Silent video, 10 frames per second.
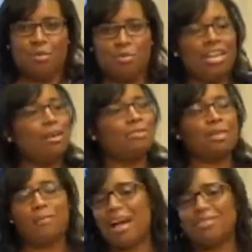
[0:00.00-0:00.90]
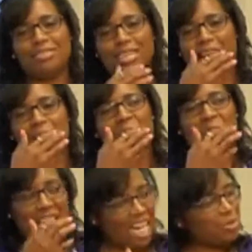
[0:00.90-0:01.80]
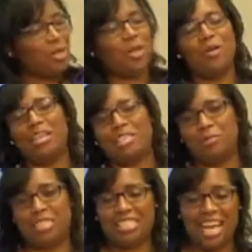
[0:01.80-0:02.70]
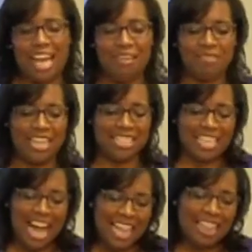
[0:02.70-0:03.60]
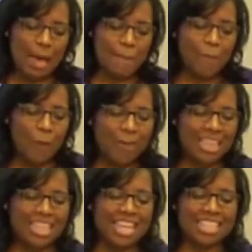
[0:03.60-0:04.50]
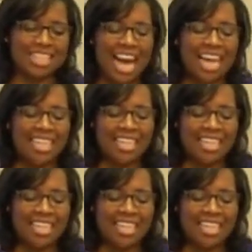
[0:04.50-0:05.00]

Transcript: Run up to the mountaintop. That's where you're going to be saved. And it's at that moment that Lot